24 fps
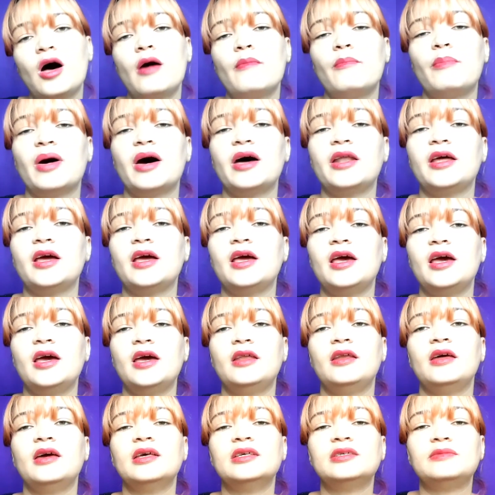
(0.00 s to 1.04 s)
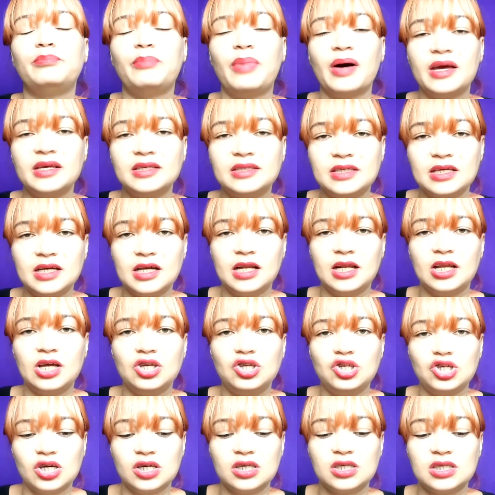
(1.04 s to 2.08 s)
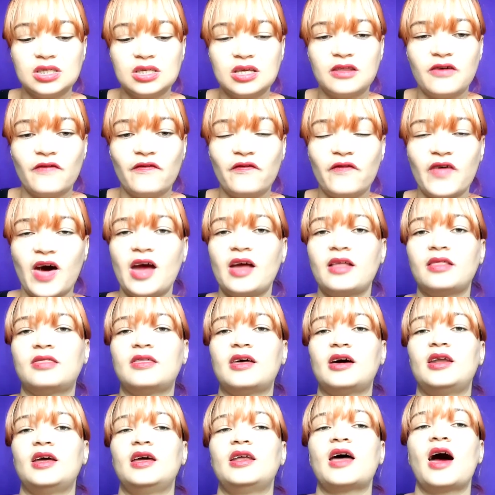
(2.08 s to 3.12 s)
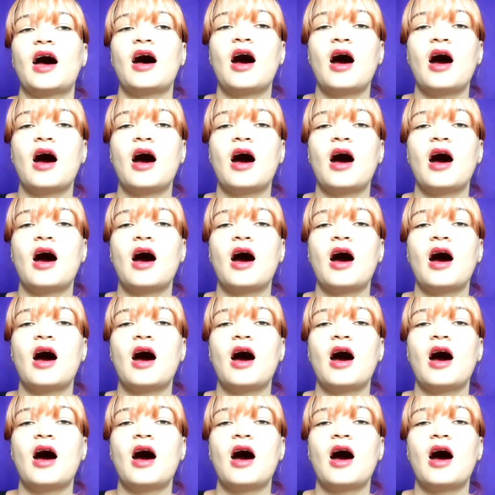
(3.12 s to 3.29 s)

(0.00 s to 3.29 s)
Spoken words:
but it is basically just the fact that it